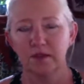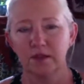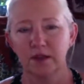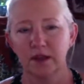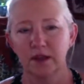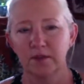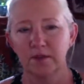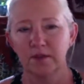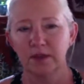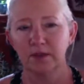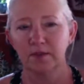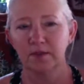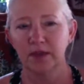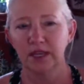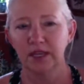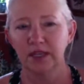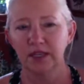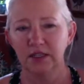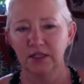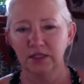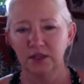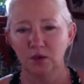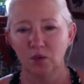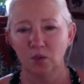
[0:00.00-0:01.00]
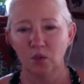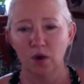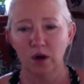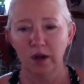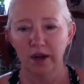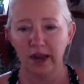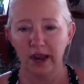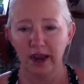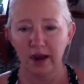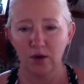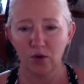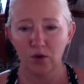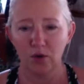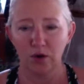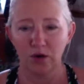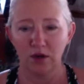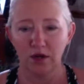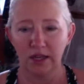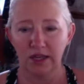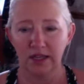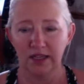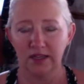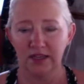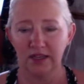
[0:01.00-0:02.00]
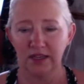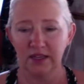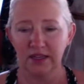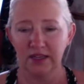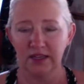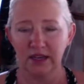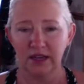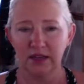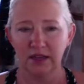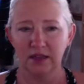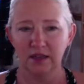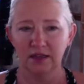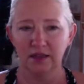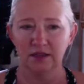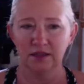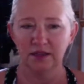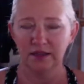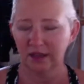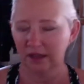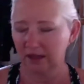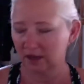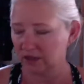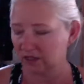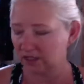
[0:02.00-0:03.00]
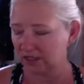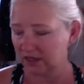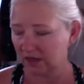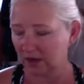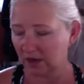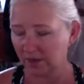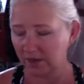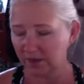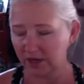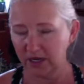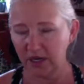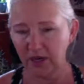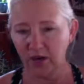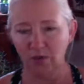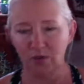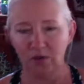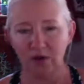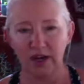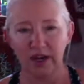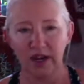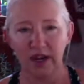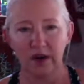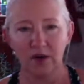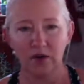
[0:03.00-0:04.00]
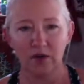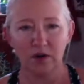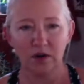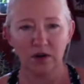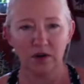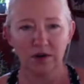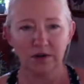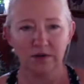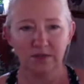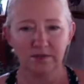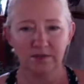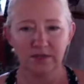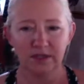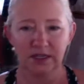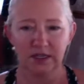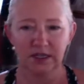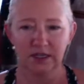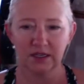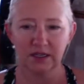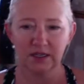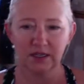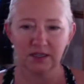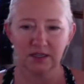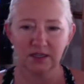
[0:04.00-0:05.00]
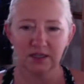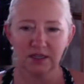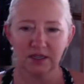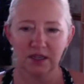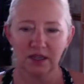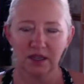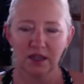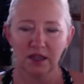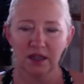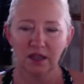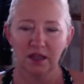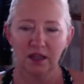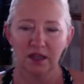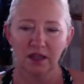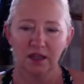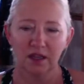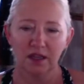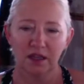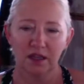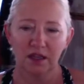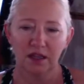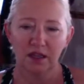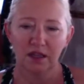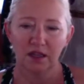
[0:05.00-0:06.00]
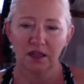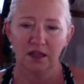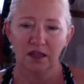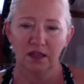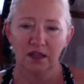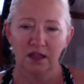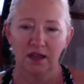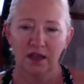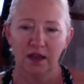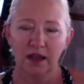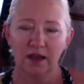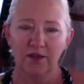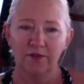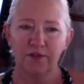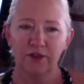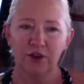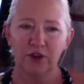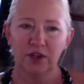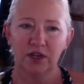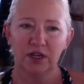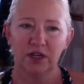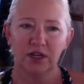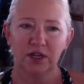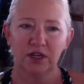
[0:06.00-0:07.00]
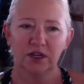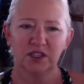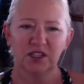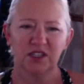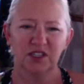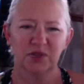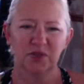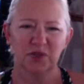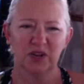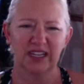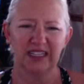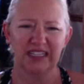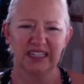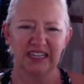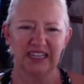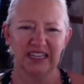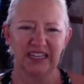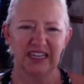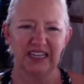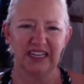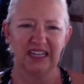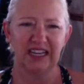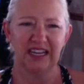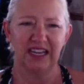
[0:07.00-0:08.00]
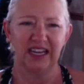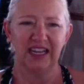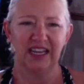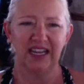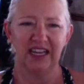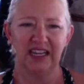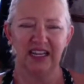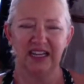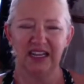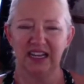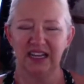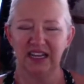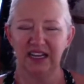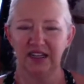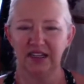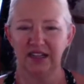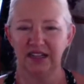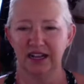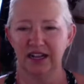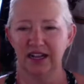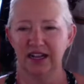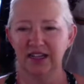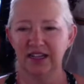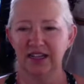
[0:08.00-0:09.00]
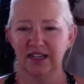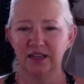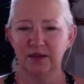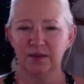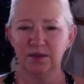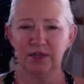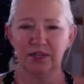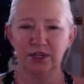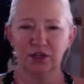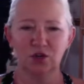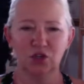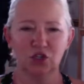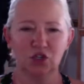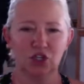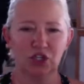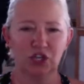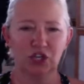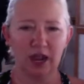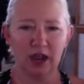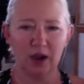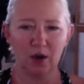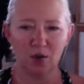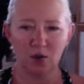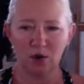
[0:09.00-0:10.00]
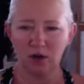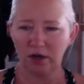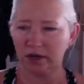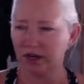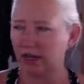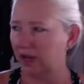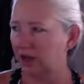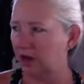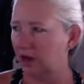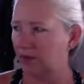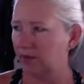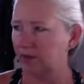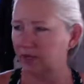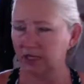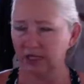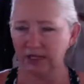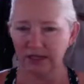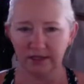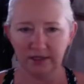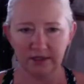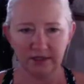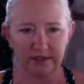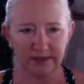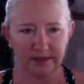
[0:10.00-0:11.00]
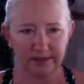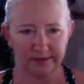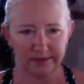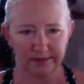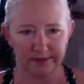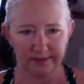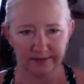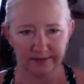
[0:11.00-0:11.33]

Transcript: I'm gonna make it to 1 hour, and then I'll stop it at 1 hour because I'm very sweaty, and I think I'm gonna go shower now because